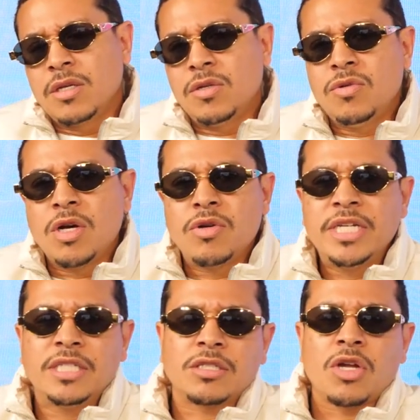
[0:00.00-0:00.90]
you know,
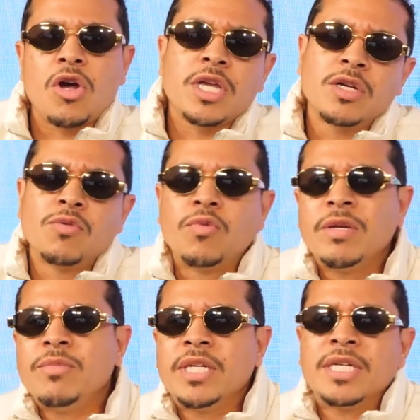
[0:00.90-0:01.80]
he's talking to
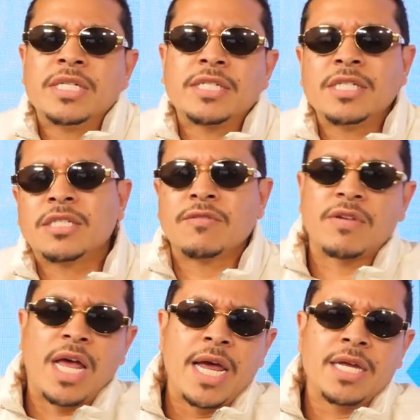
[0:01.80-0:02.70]
women in a sense of
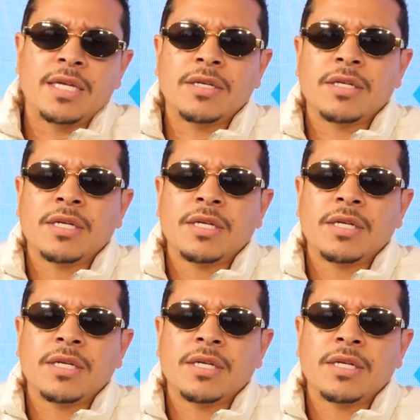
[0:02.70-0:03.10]
like,